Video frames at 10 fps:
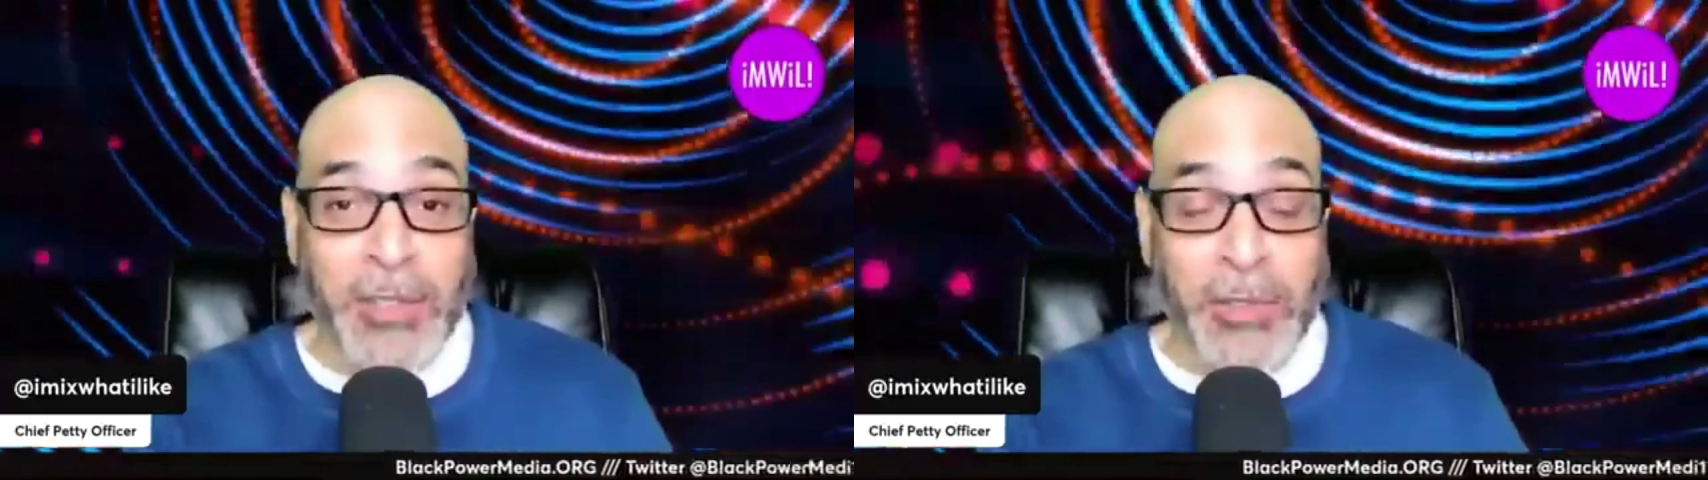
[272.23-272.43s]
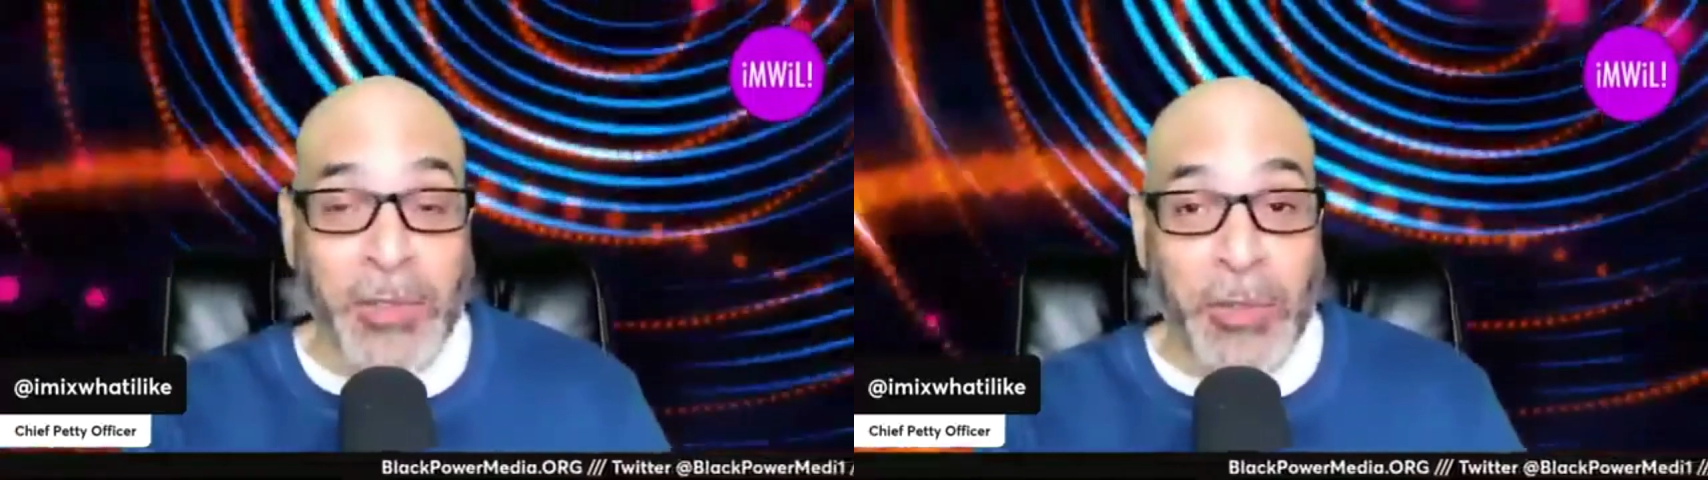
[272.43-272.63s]

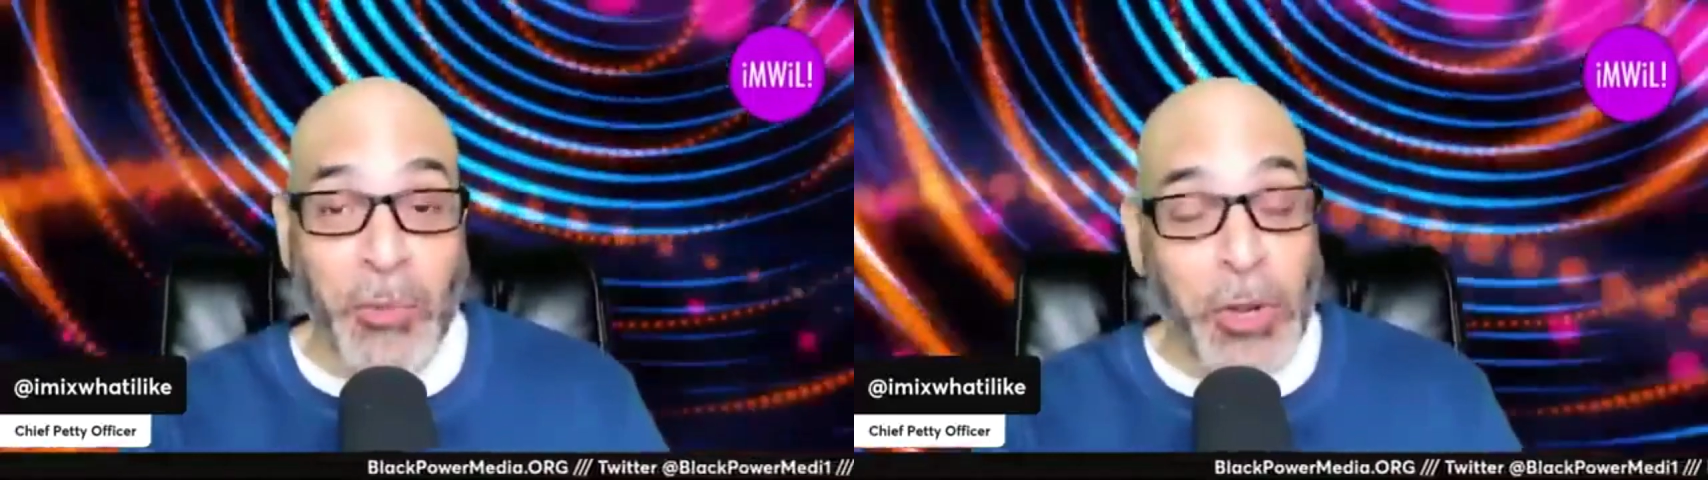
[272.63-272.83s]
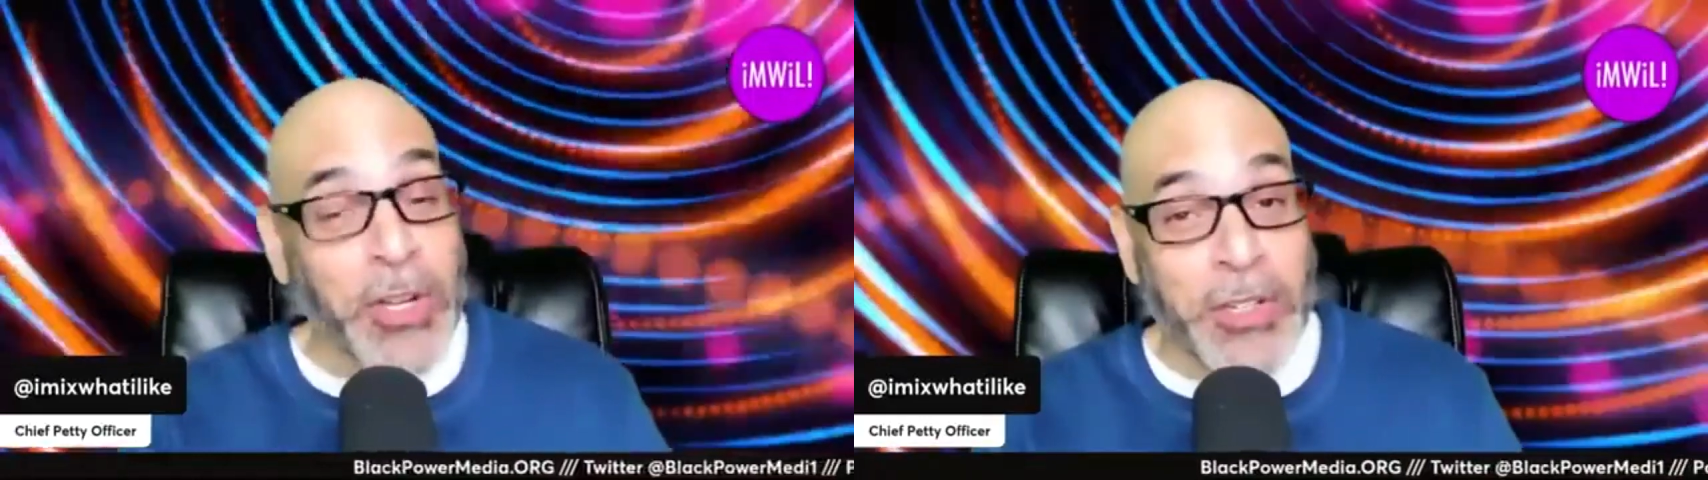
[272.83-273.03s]
to the
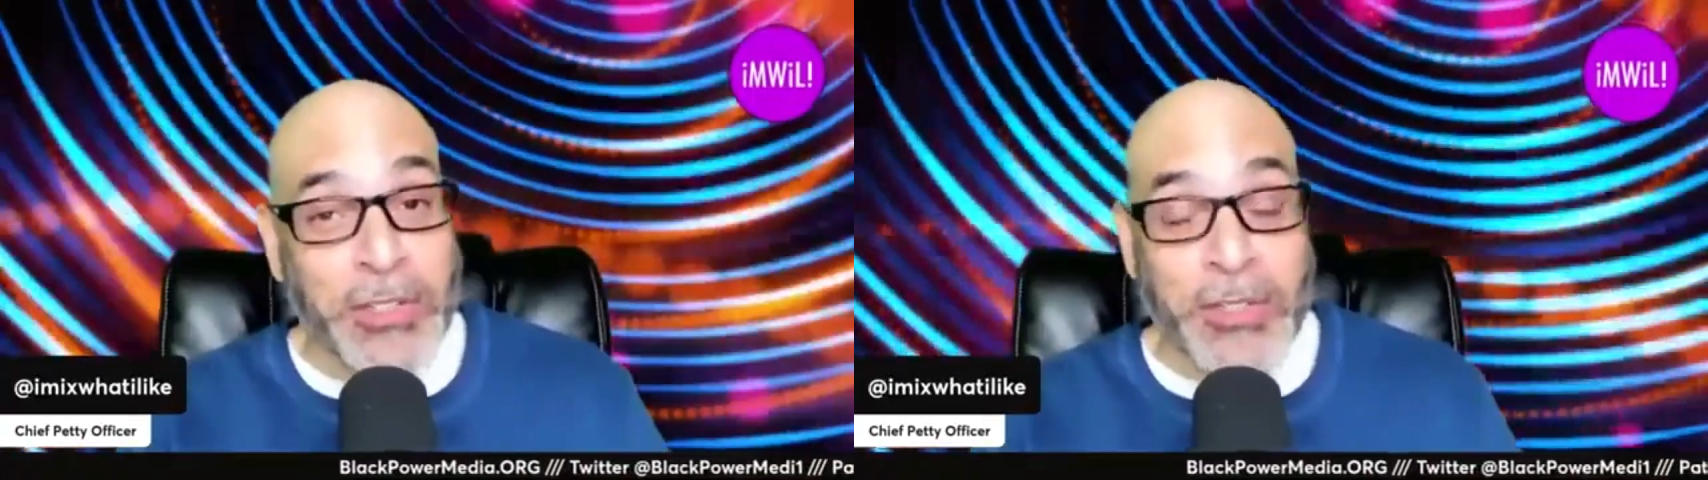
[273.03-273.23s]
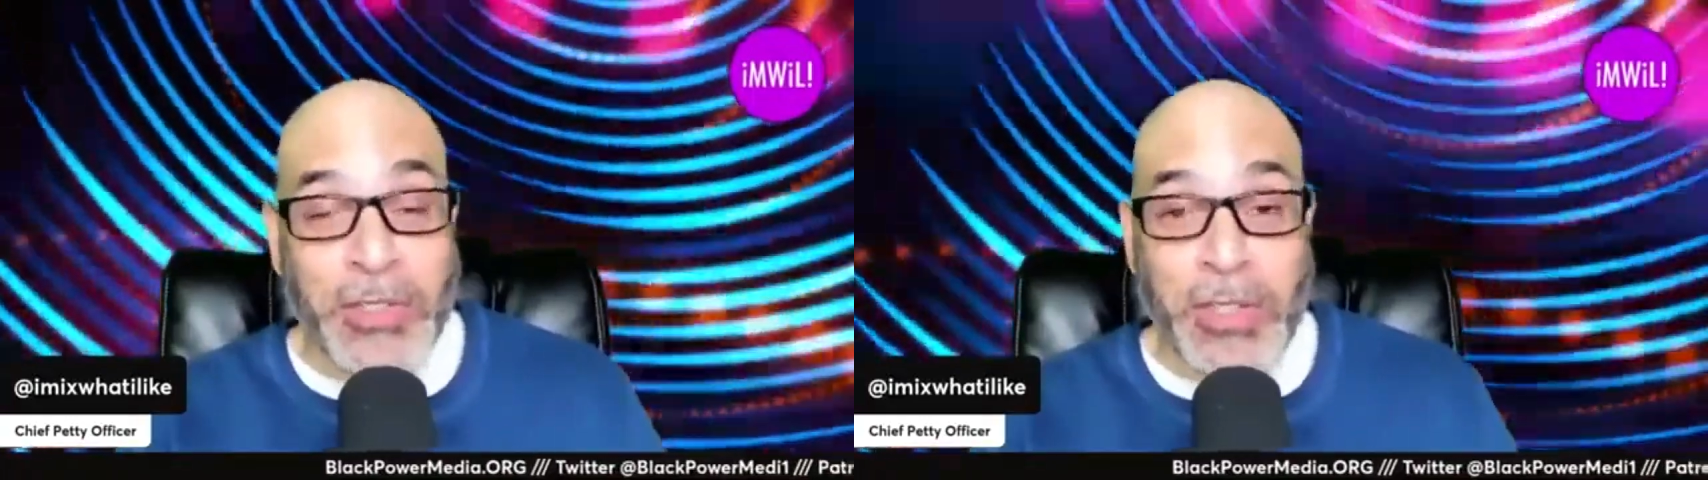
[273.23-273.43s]

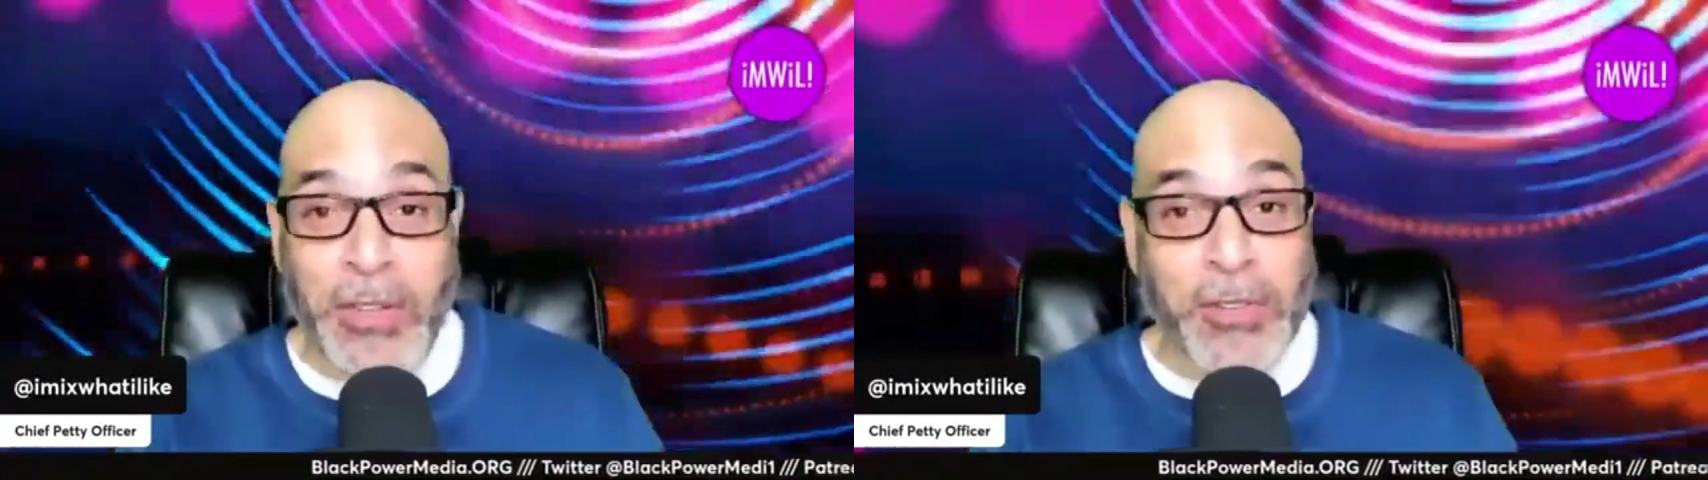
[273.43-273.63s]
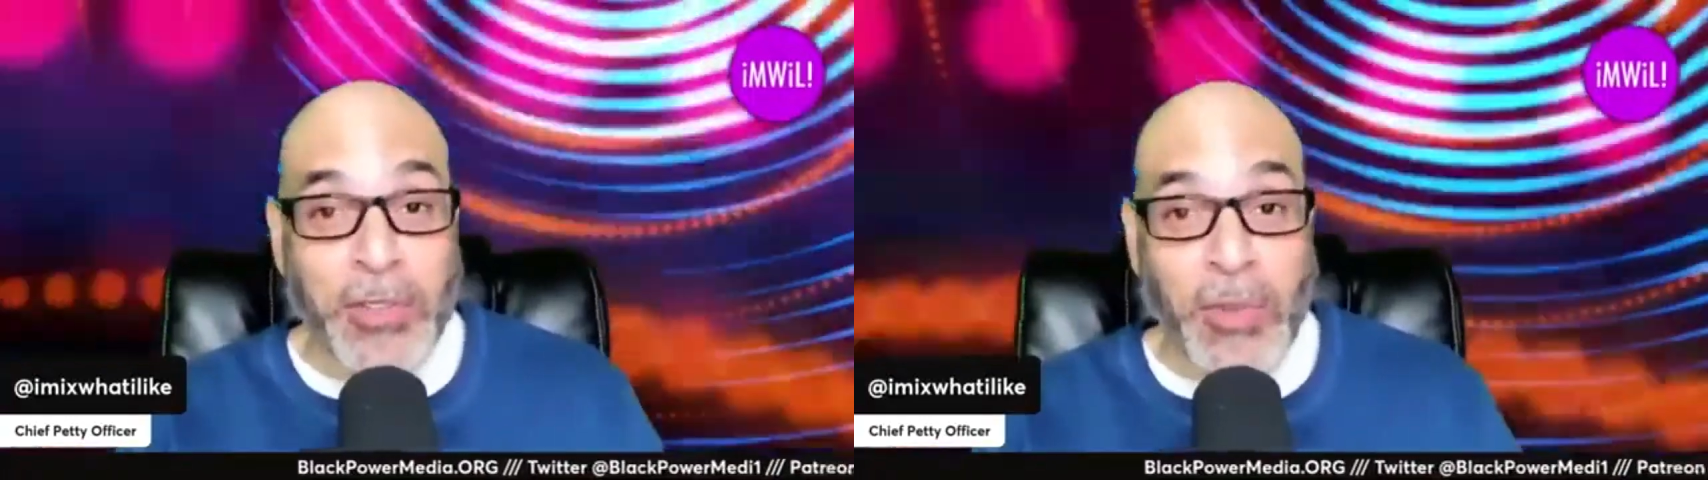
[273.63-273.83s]
workers and
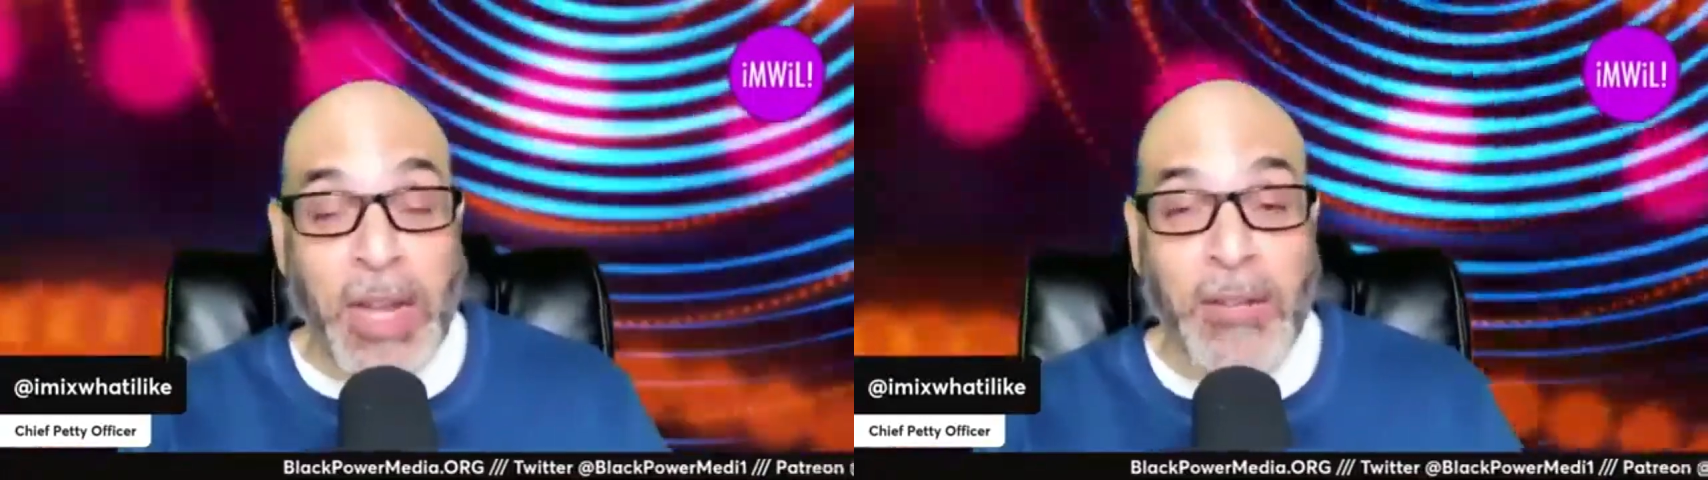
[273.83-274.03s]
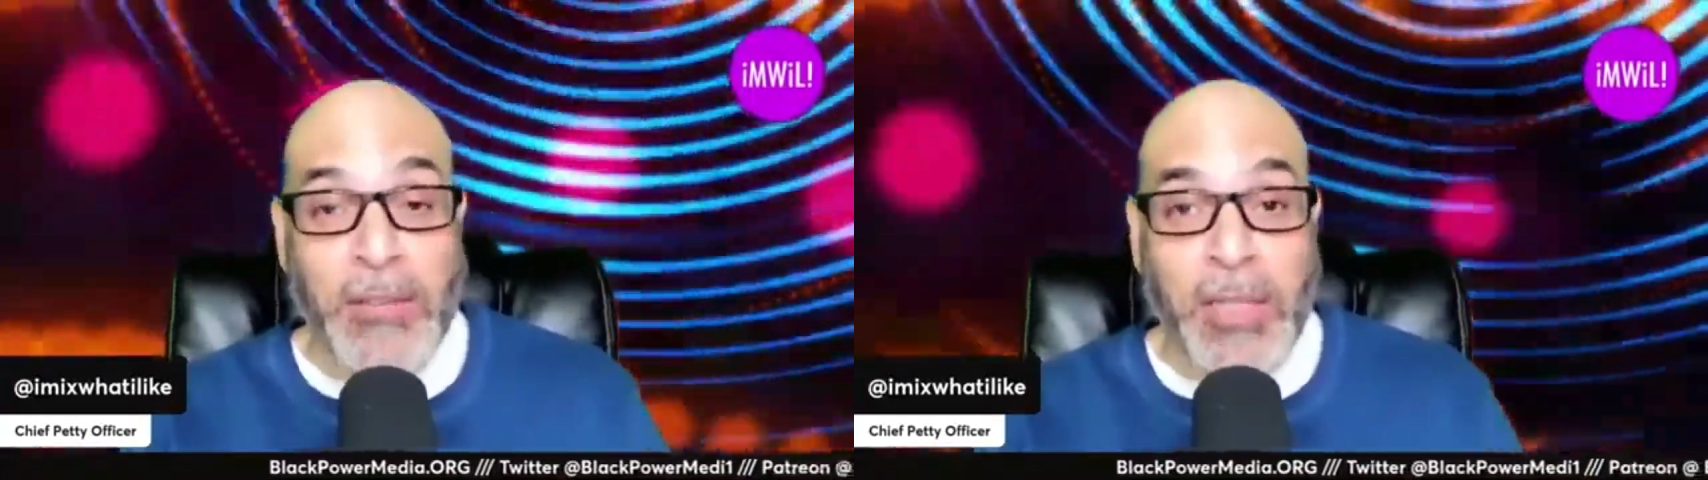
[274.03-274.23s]
others
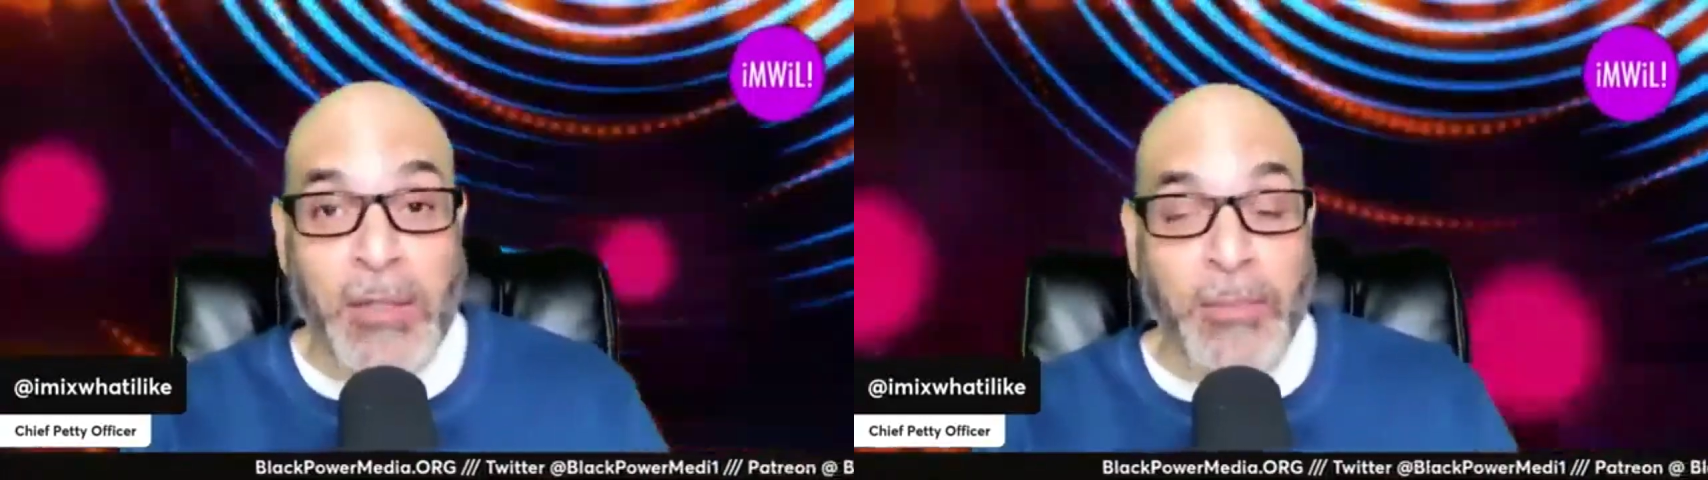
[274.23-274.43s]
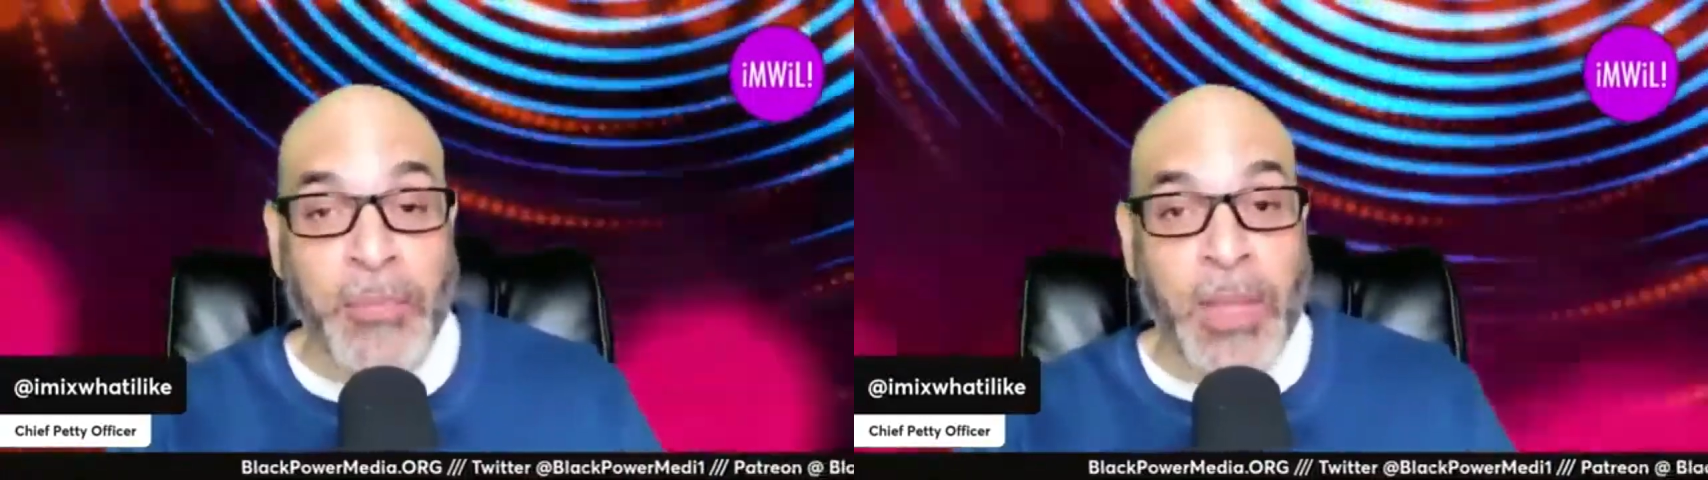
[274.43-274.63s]
around him,